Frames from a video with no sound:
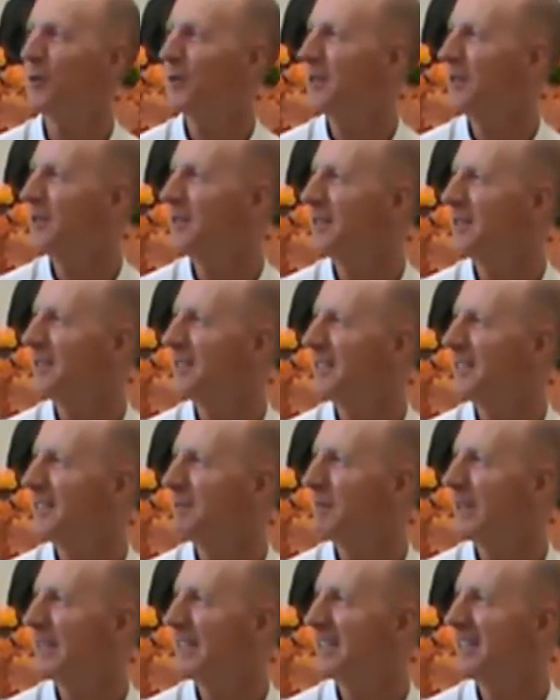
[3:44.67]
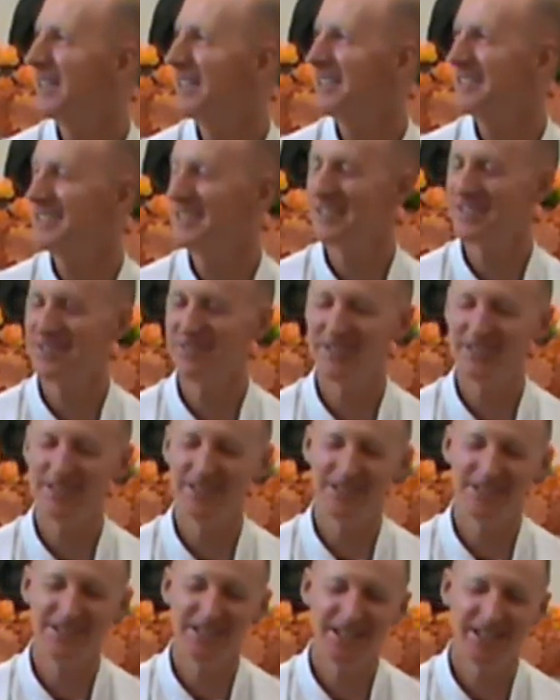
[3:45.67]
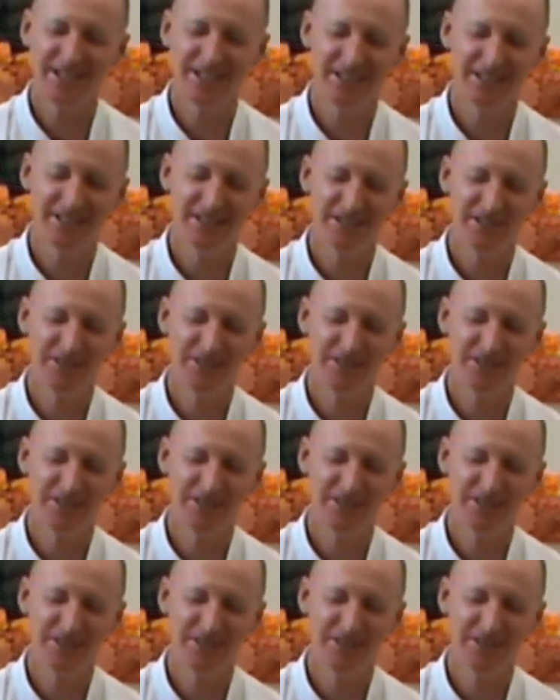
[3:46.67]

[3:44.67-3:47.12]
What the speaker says: you, make it easier to understand.